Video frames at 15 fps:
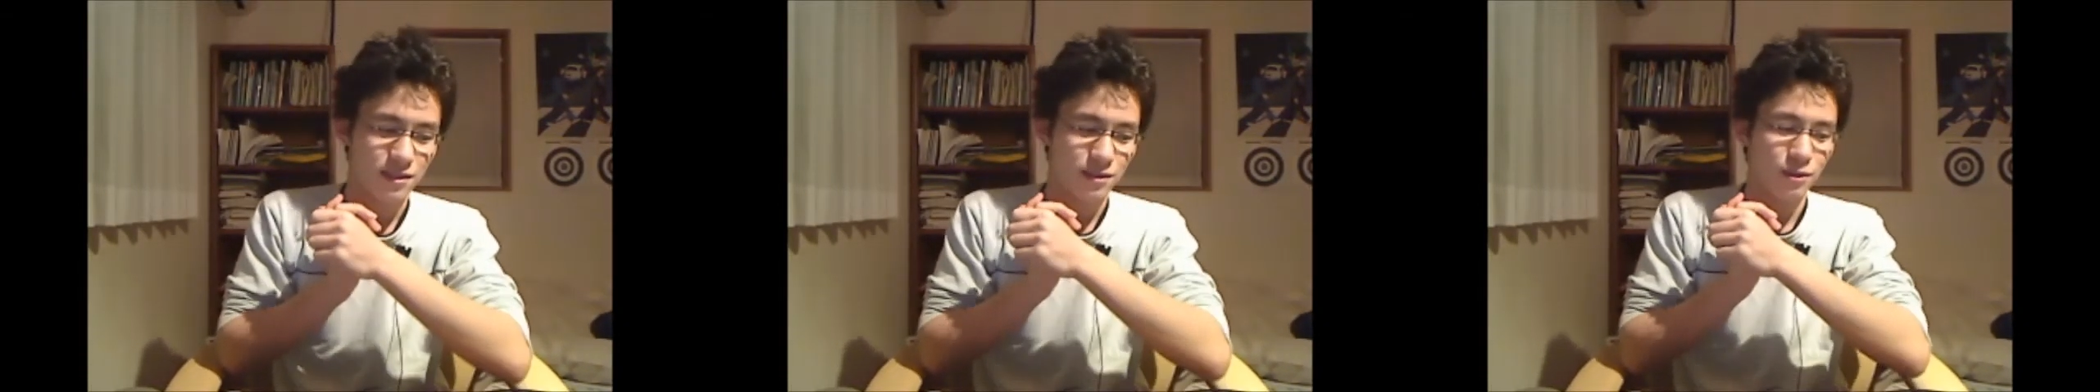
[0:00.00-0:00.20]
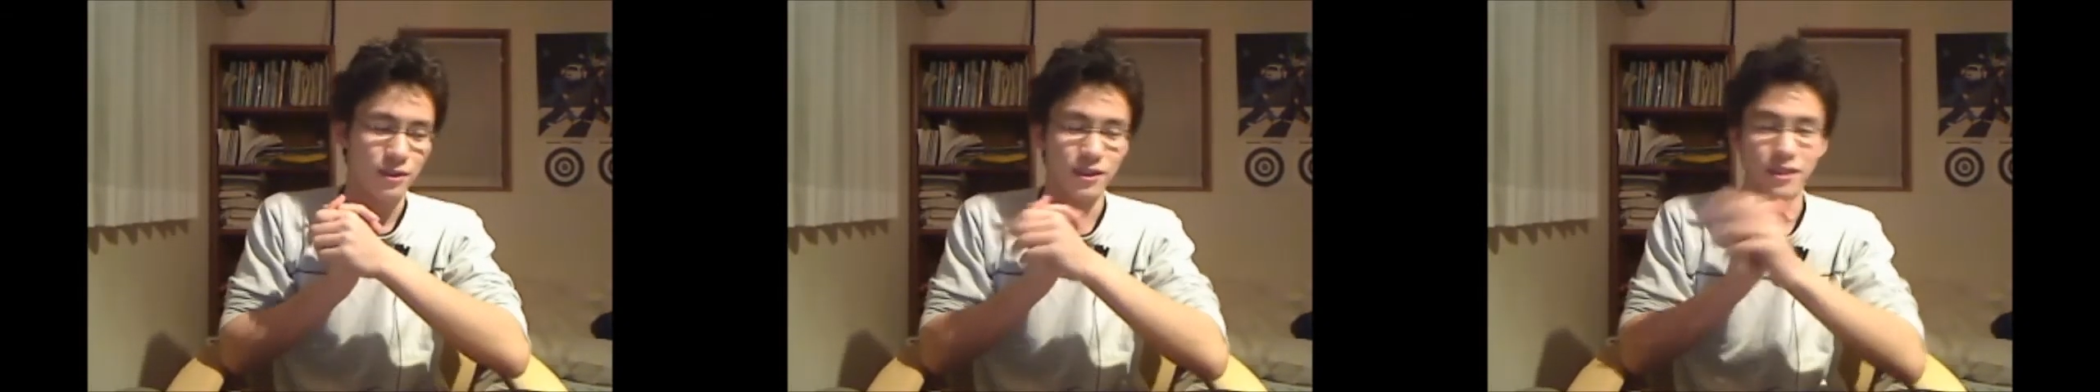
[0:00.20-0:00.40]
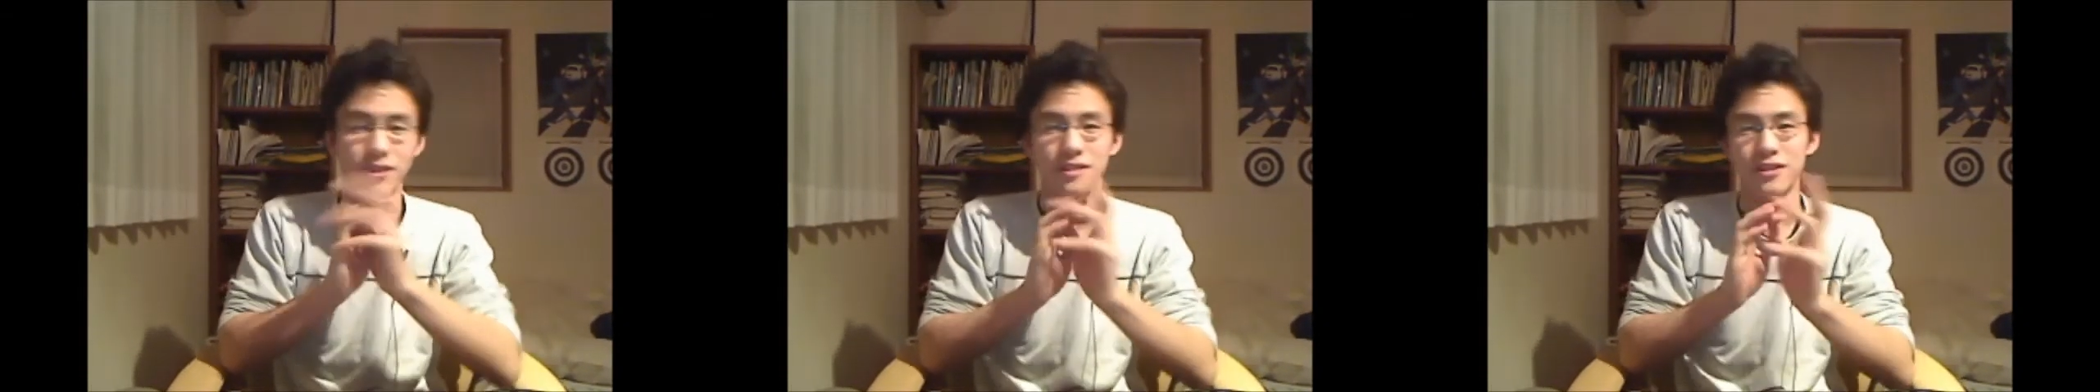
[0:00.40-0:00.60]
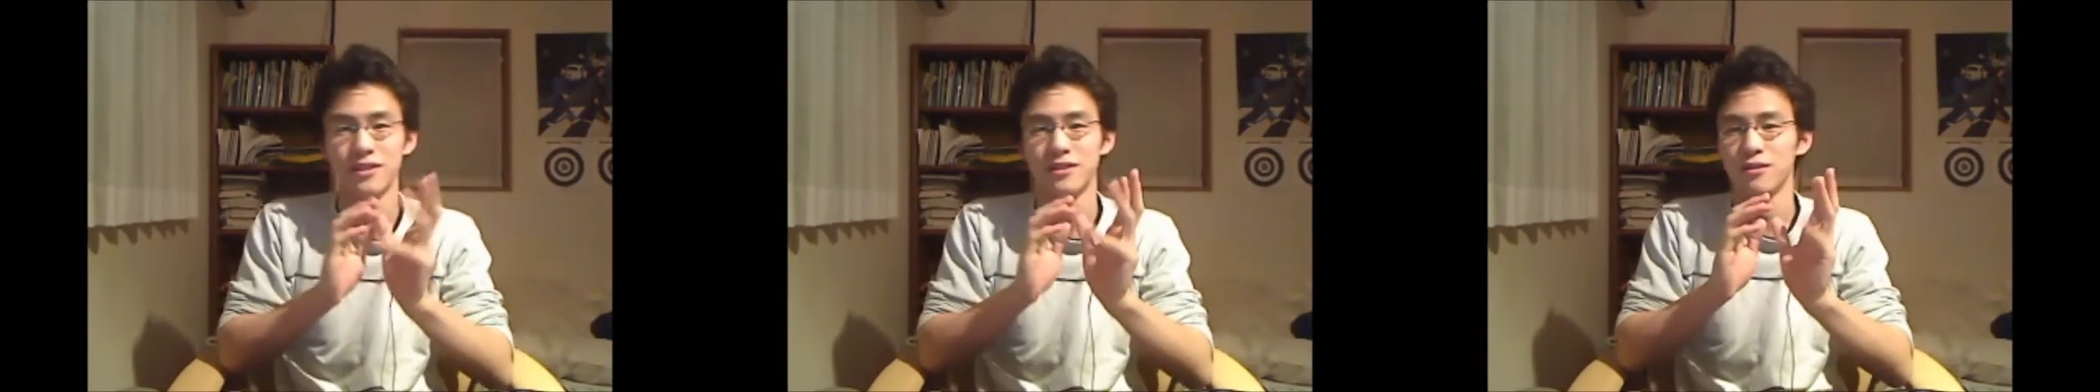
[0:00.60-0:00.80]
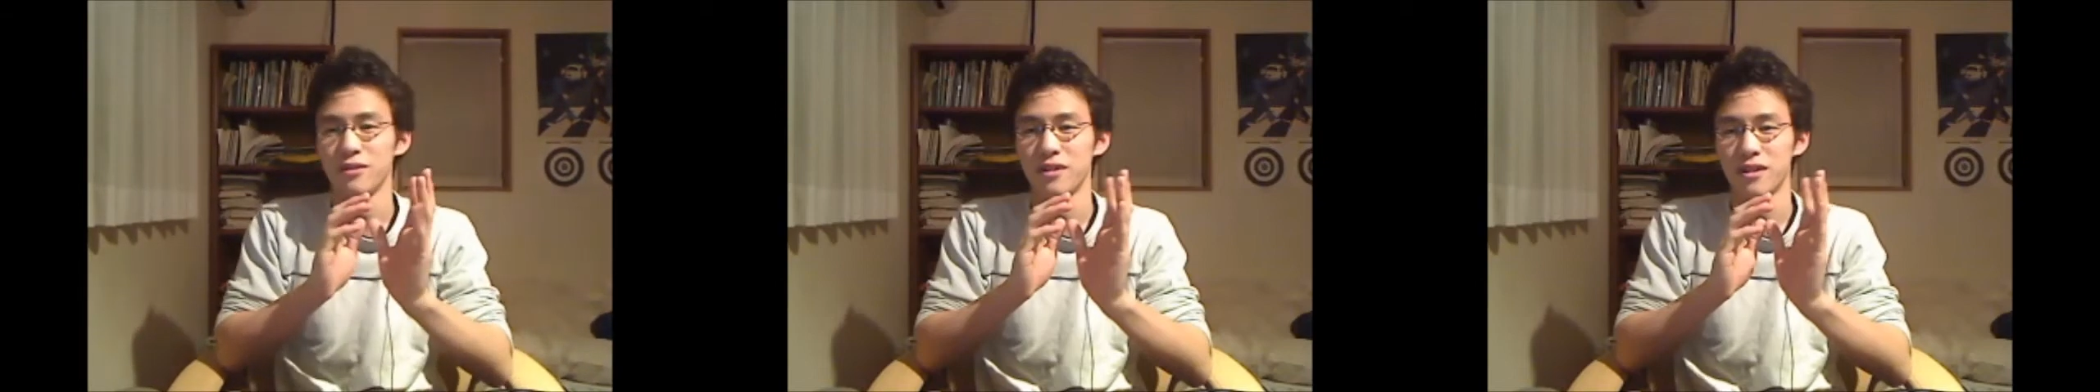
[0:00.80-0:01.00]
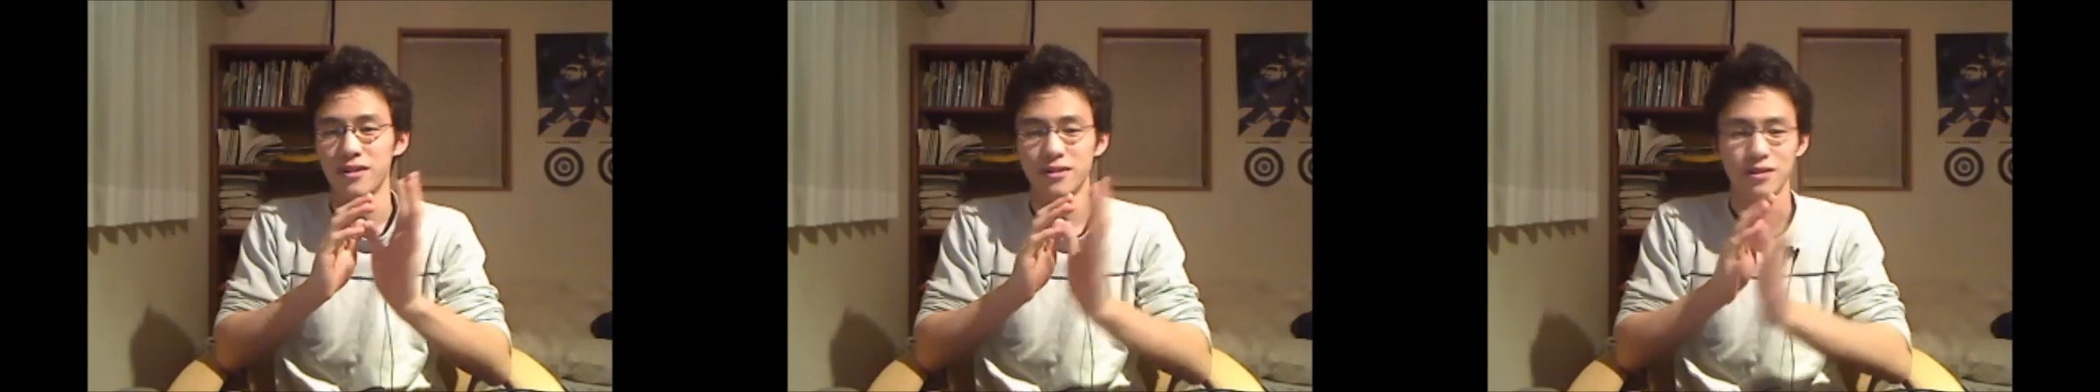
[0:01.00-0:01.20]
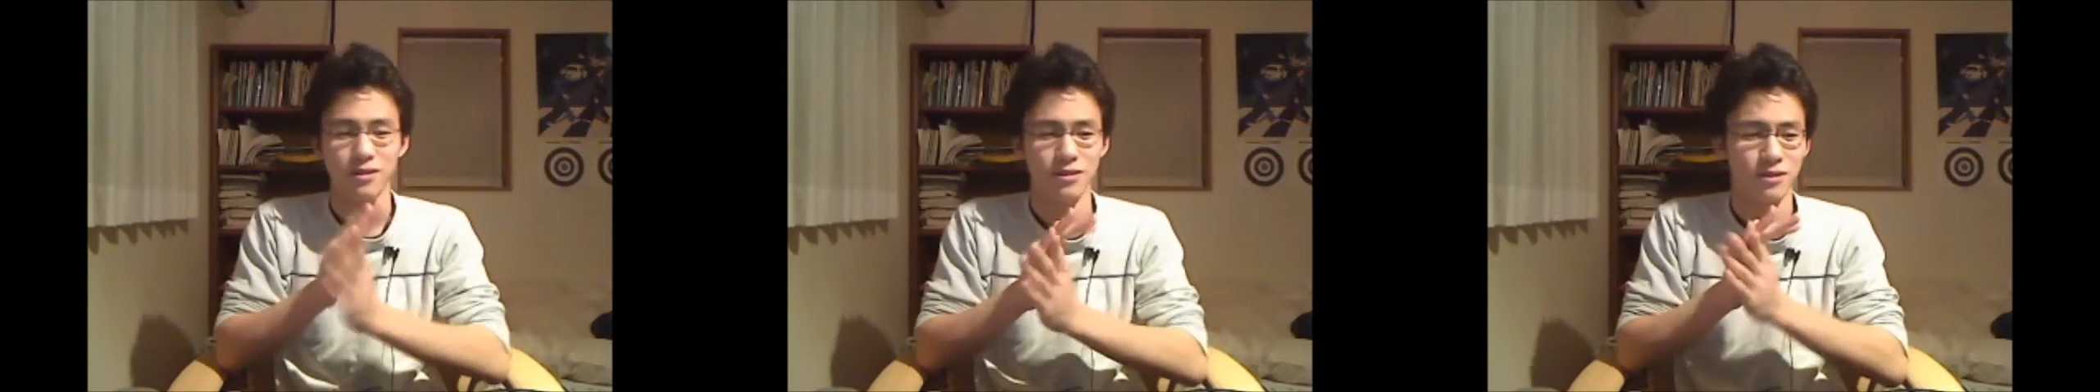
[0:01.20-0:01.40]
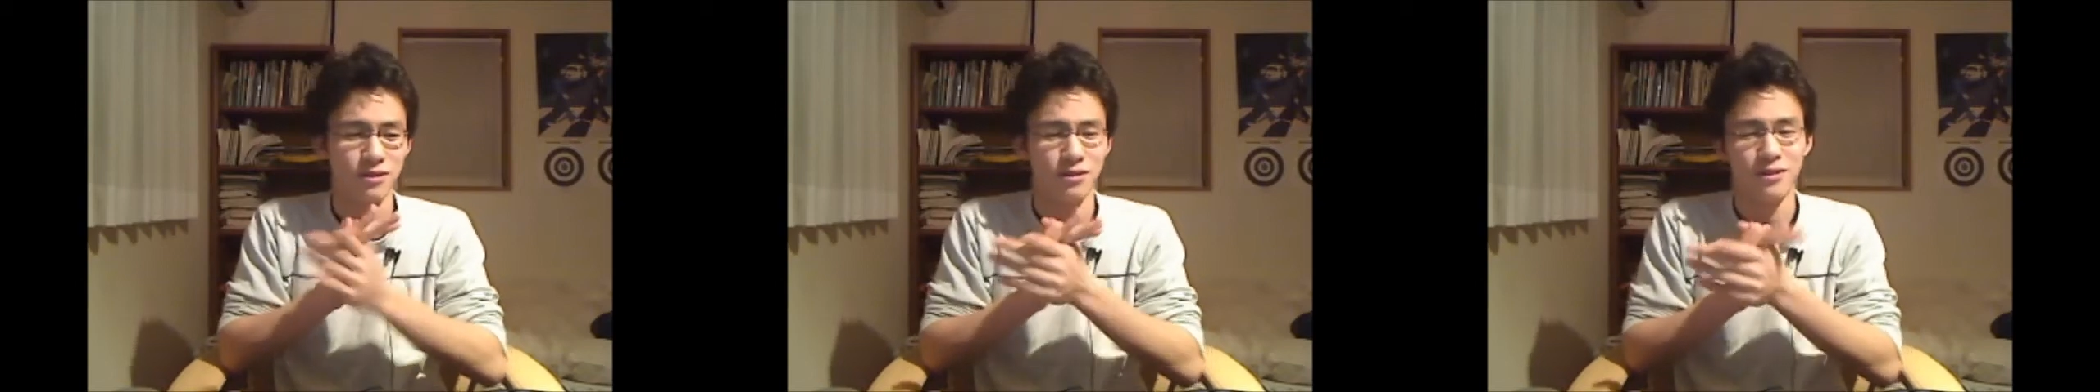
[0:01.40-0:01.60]
or near Shizuoka,
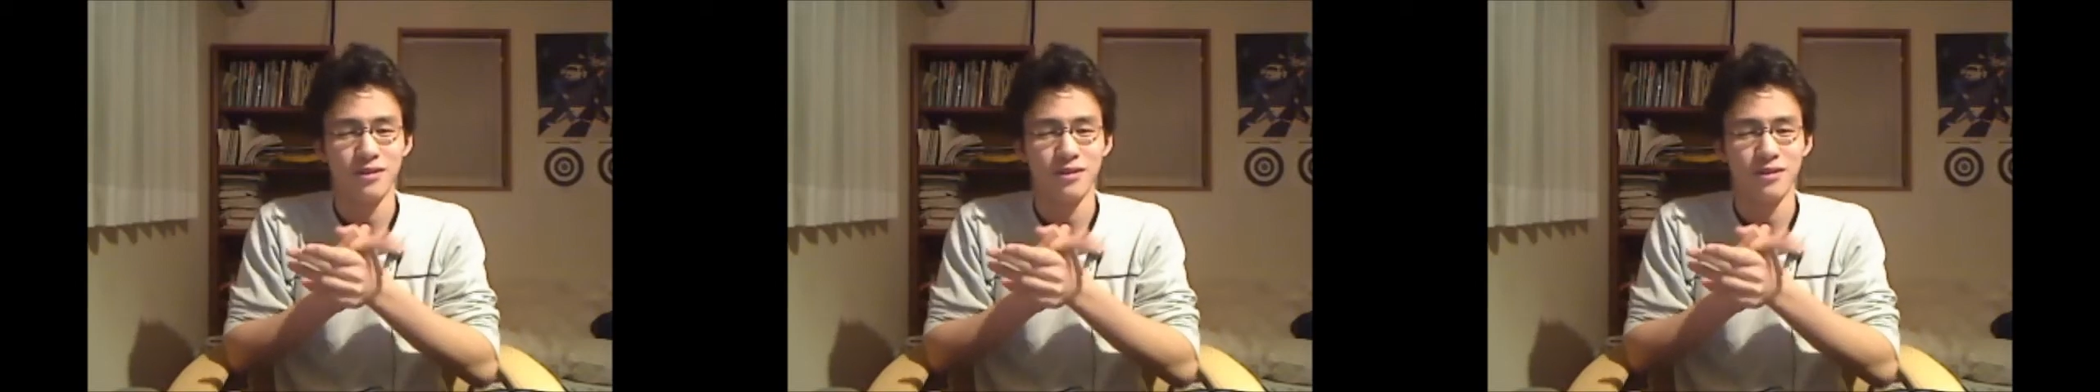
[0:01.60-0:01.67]
so